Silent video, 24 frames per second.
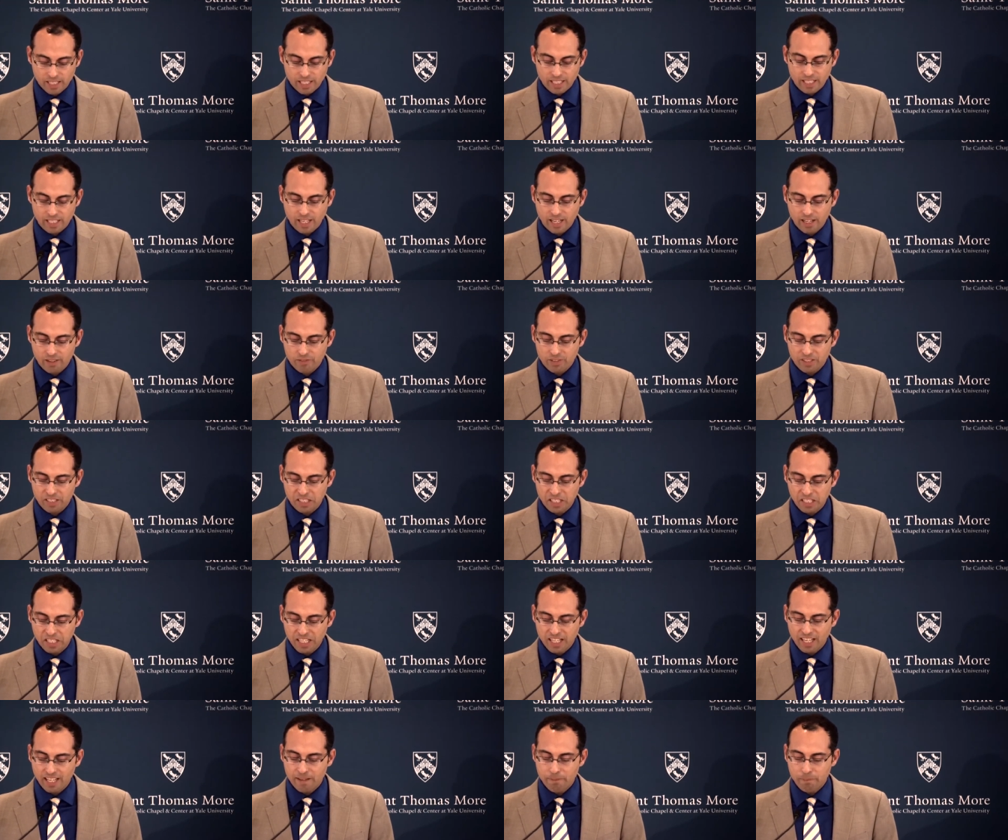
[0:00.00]
in heaven
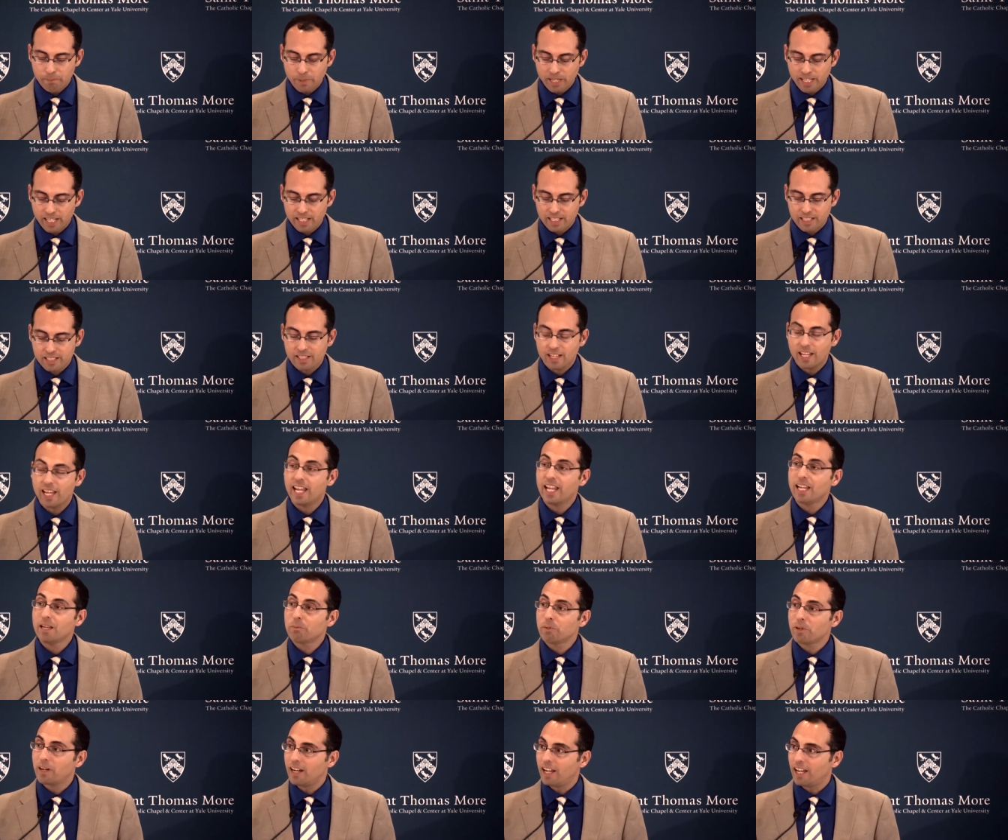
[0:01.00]
and begs
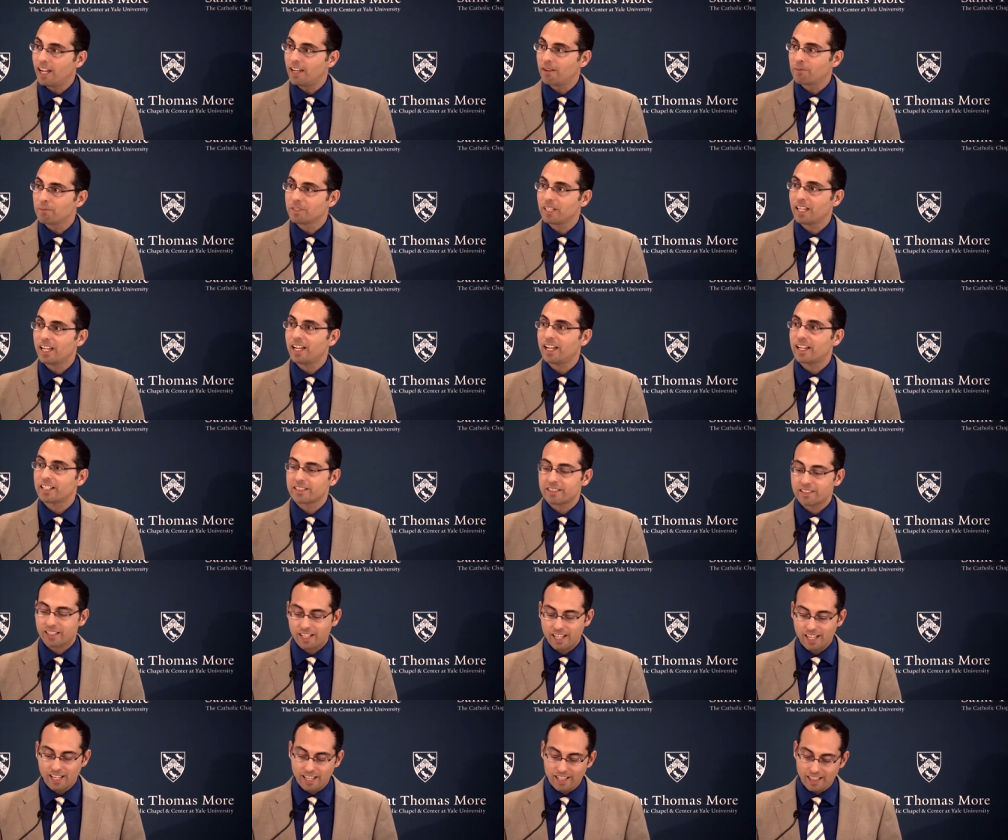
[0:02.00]
Abraham to
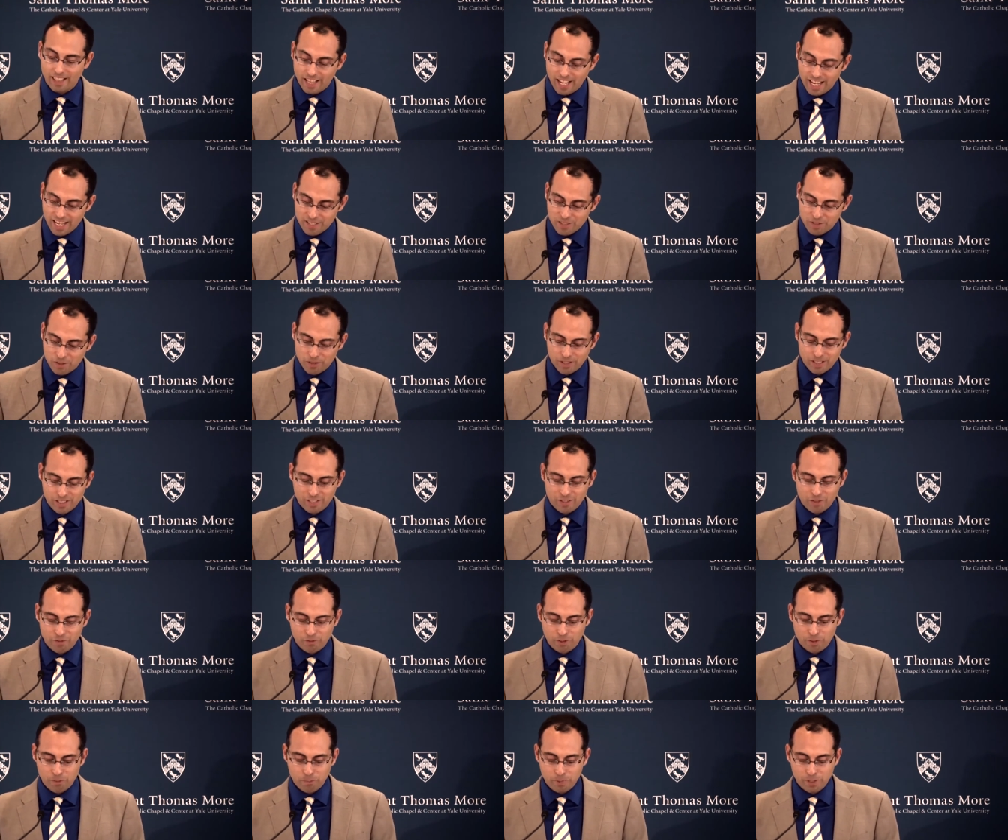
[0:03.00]
ask Lazarus
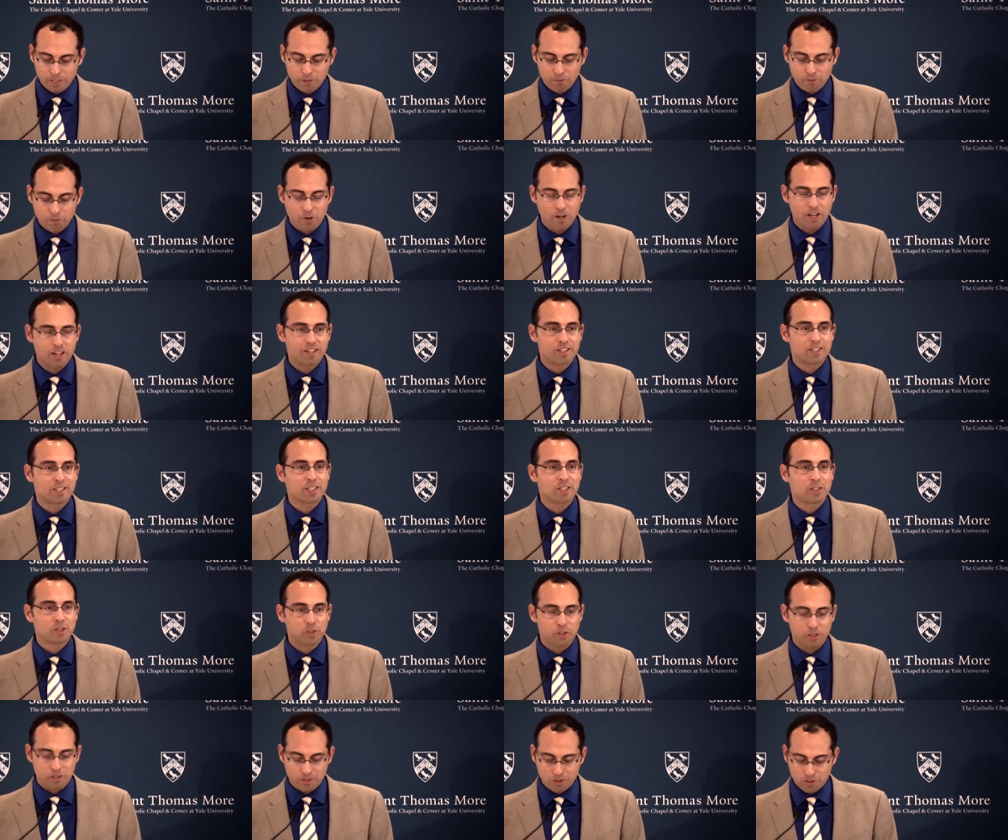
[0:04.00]
for a bit of water to
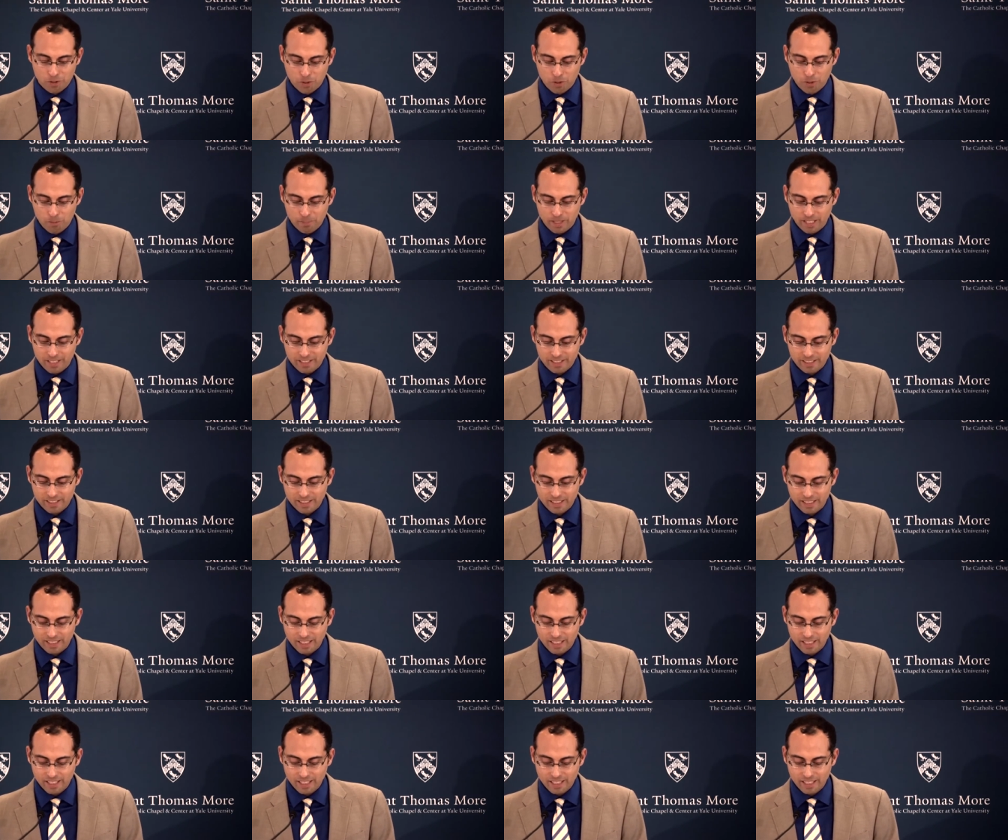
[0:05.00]
cool his torment.